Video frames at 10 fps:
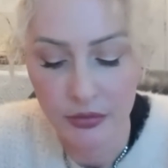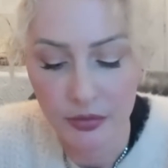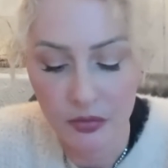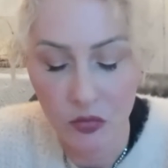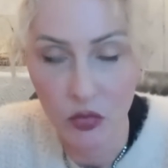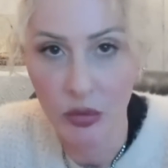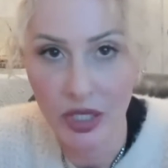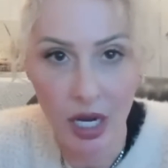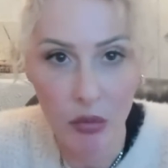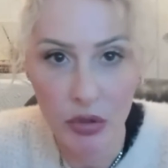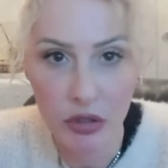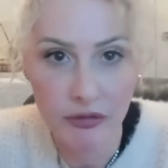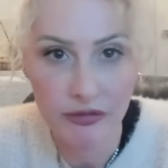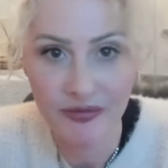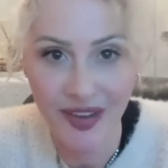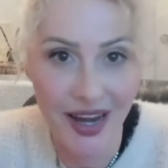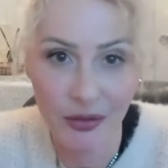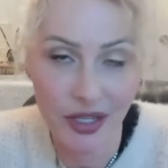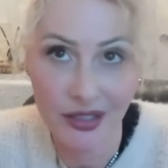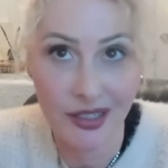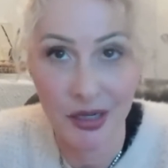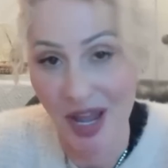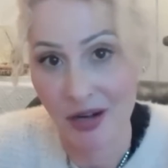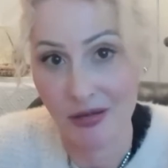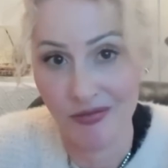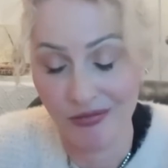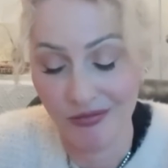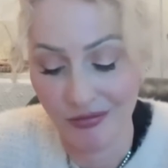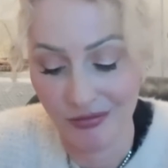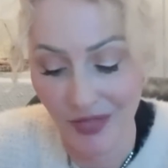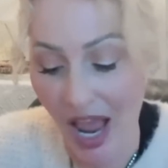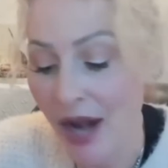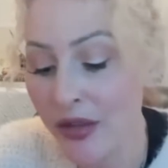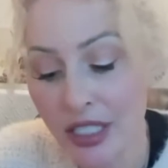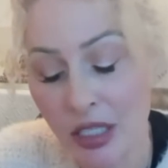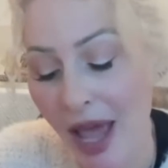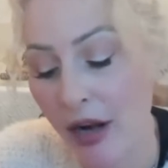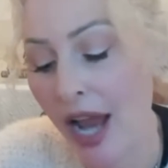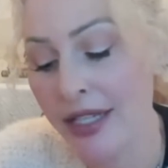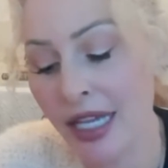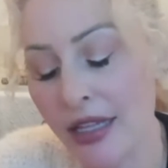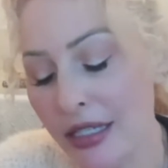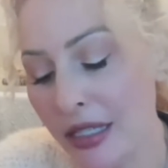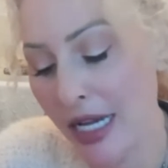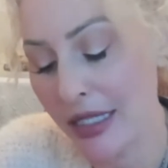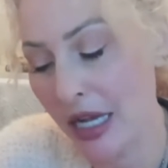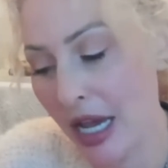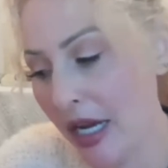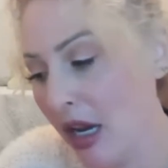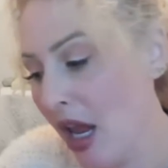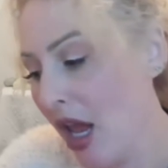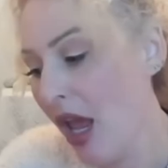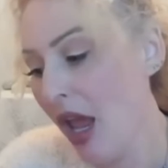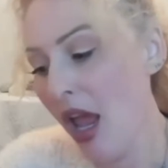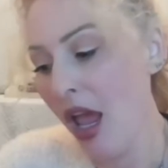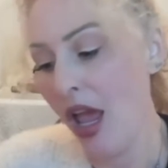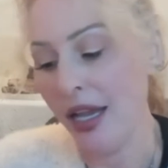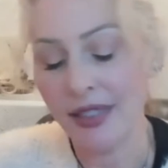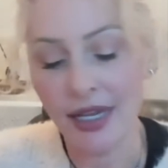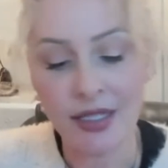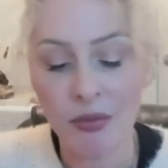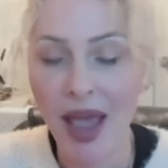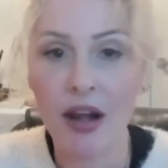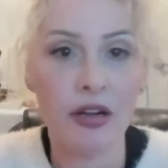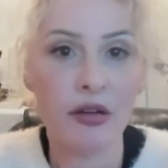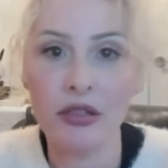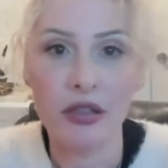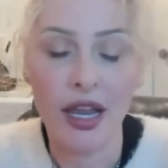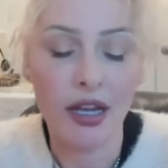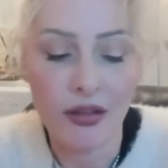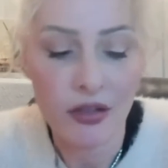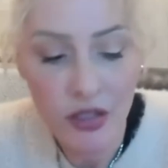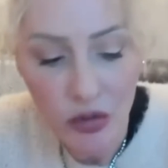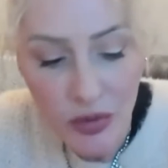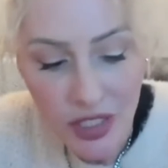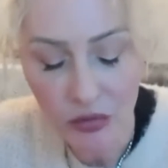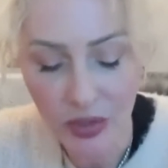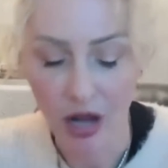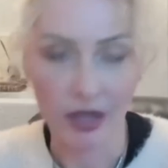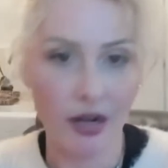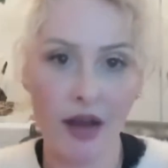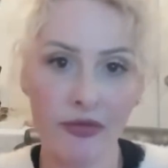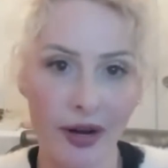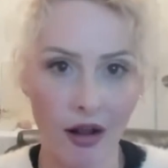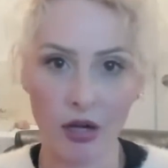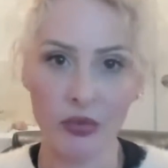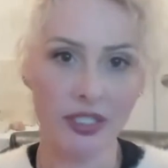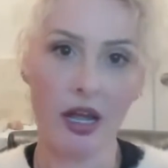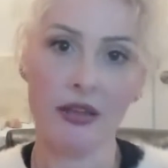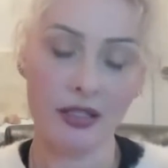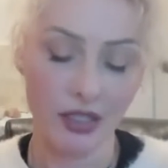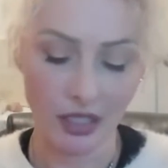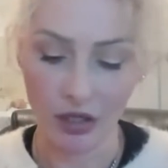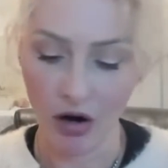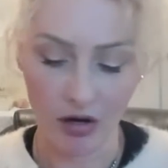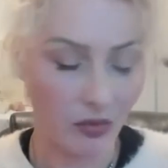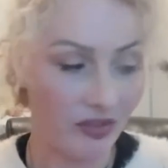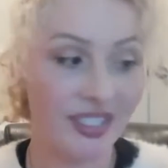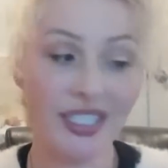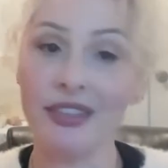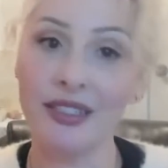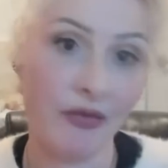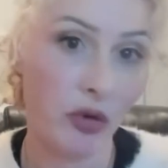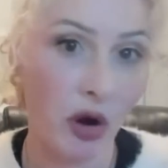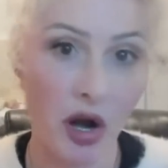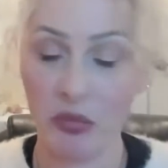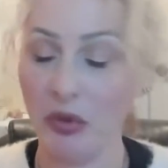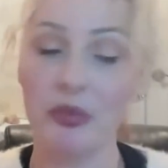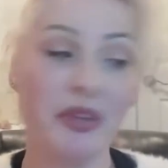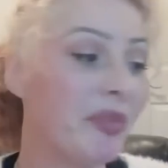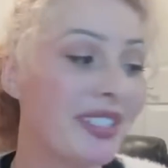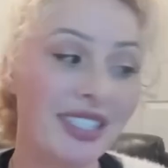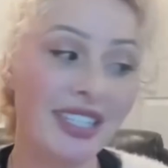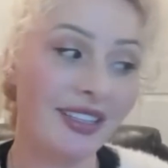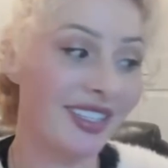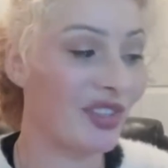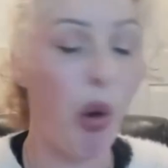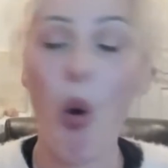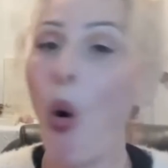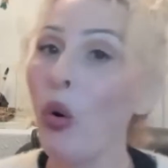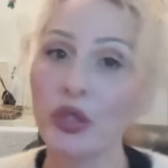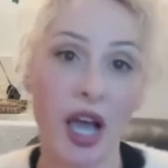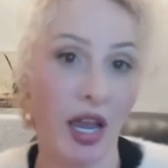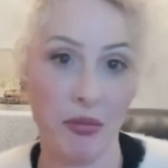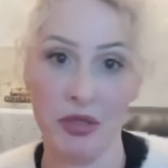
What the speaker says: Will we get proof? I don't think it's going to matter. I said this last night. It doesn't matter. There's no reason to read on it. I've read on it. We saw the sneaky card. We've seen the devil card. We've been seeing this the whole time.